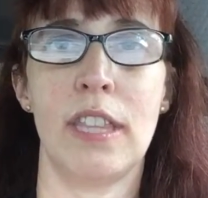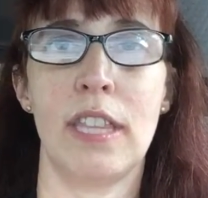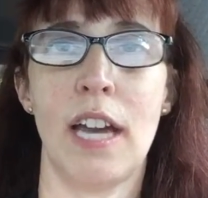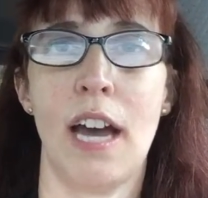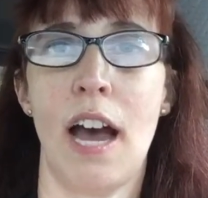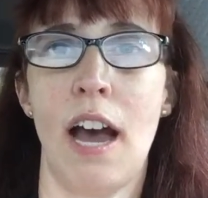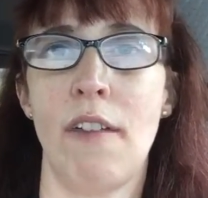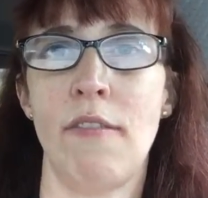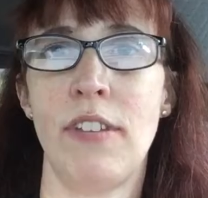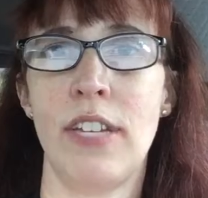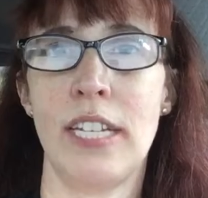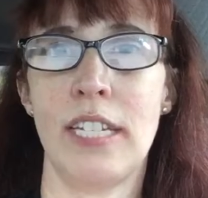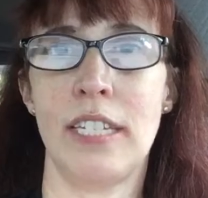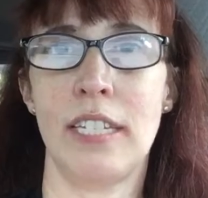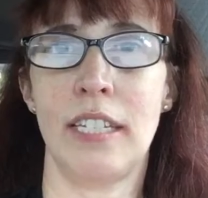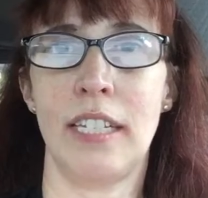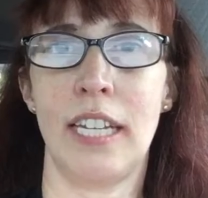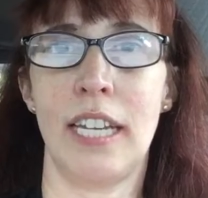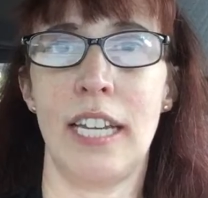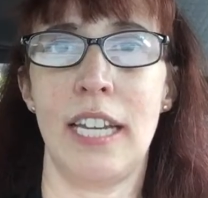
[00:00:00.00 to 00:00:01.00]

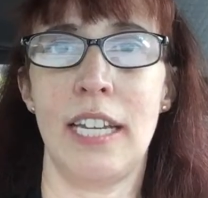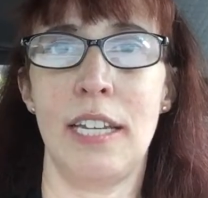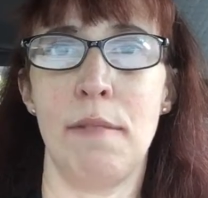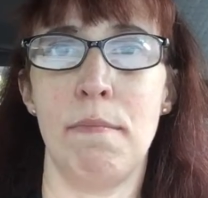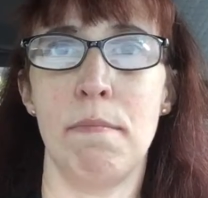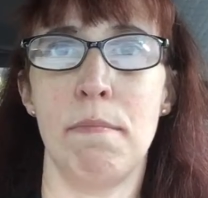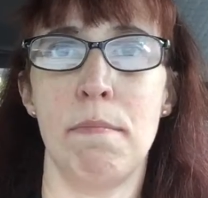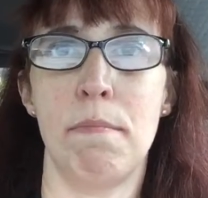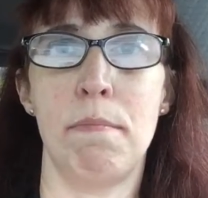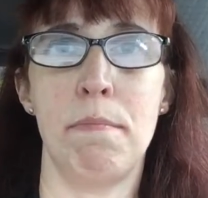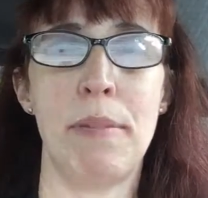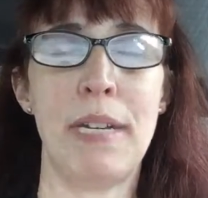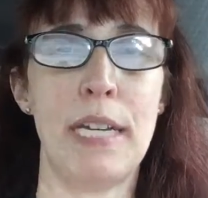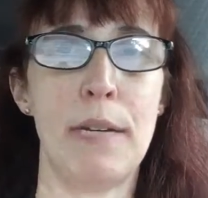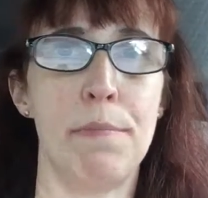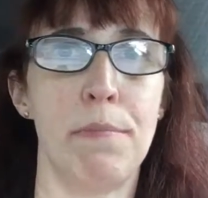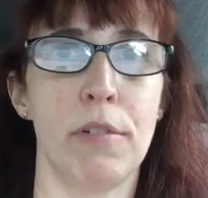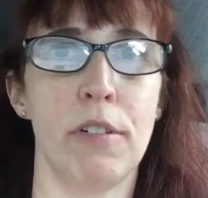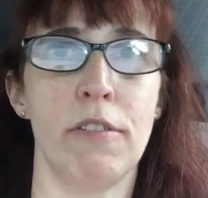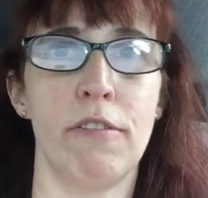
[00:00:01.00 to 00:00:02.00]
Obviously,
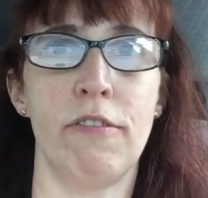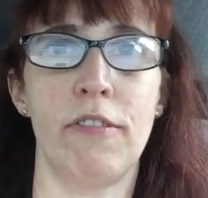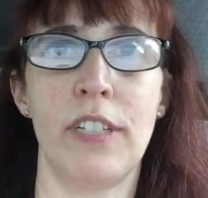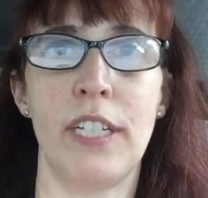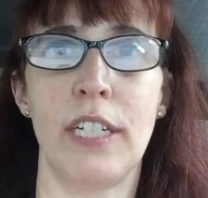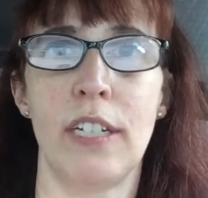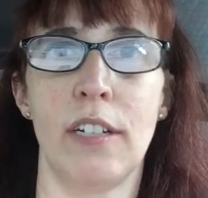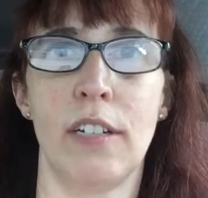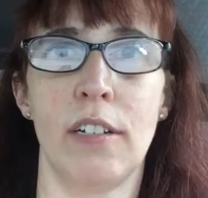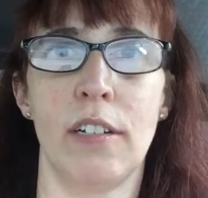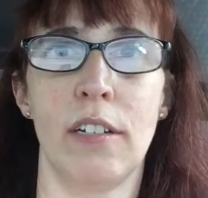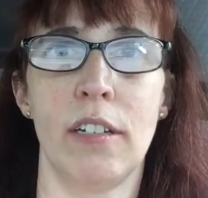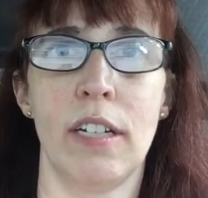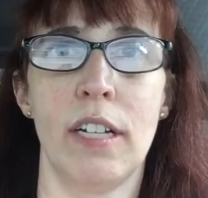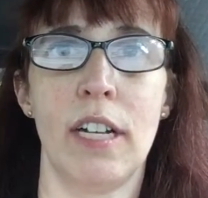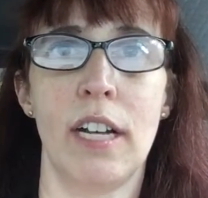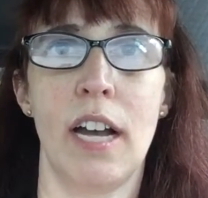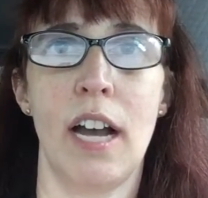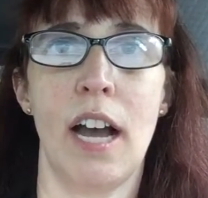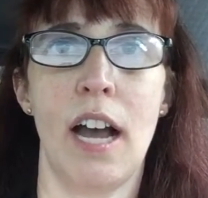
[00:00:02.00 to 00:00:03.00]
people feel
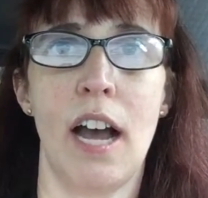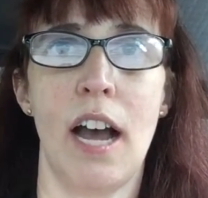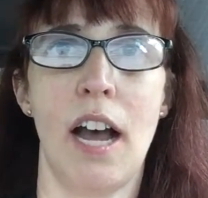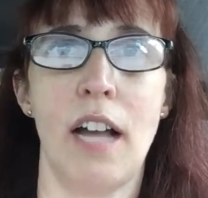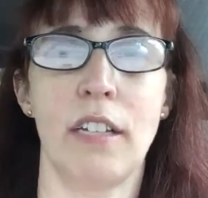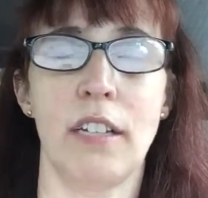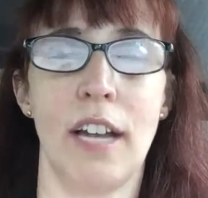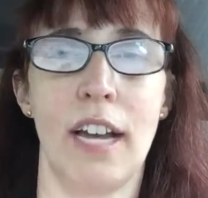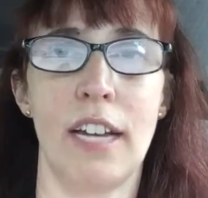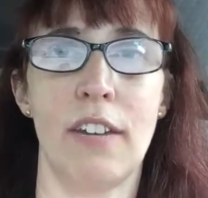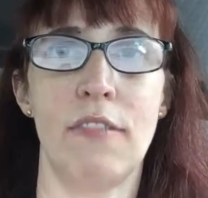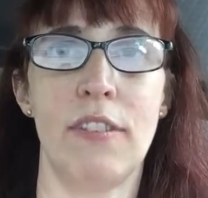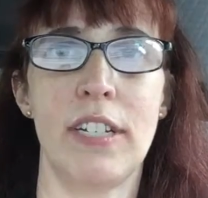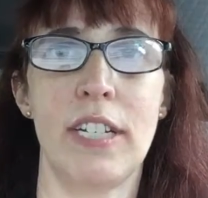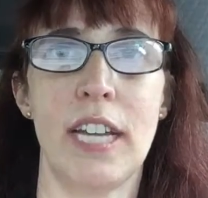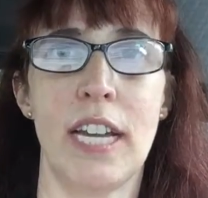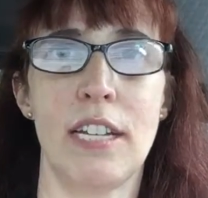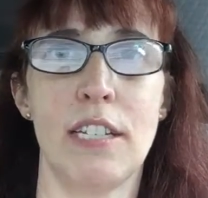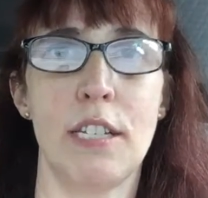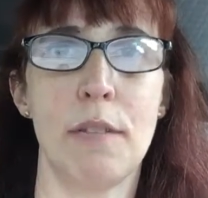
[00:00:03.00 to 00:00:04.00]
a lot of
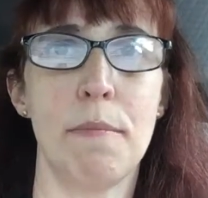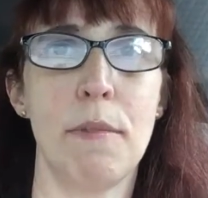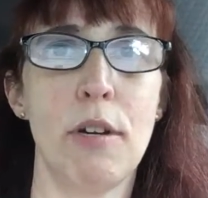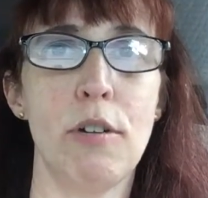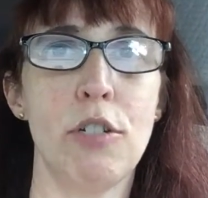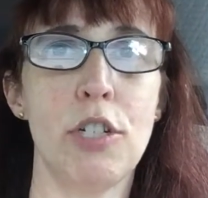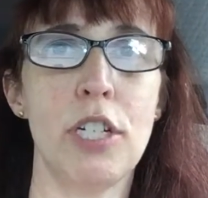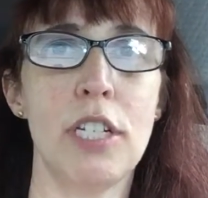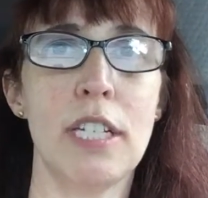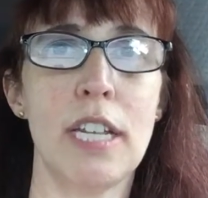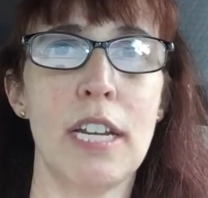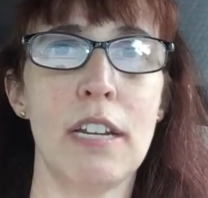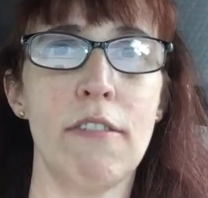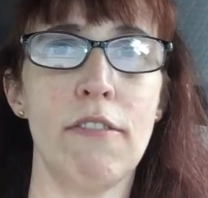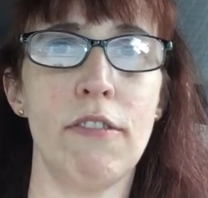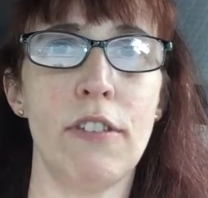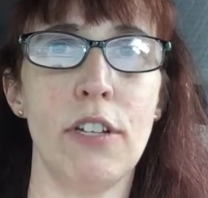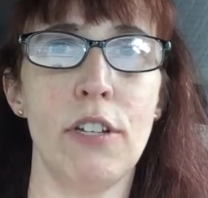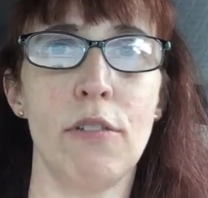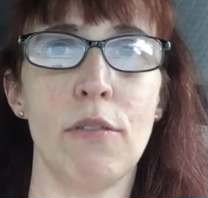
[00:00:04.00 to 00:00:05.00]
intense emotions at a
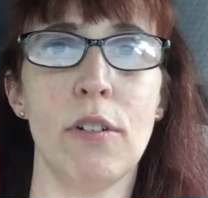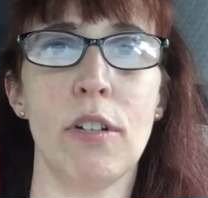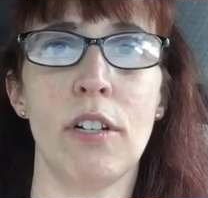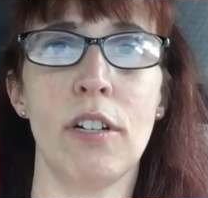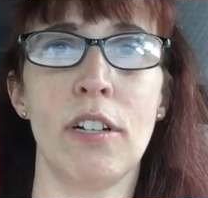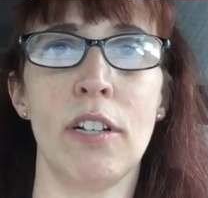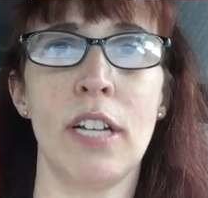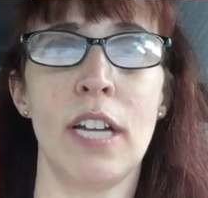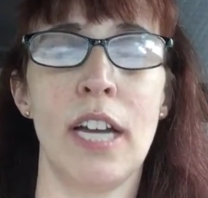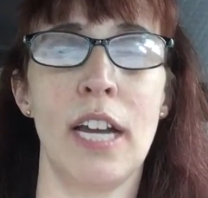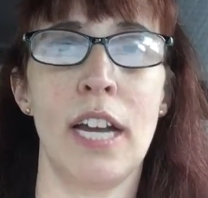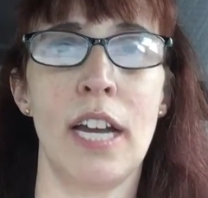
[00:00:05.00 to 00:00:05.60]
funeral.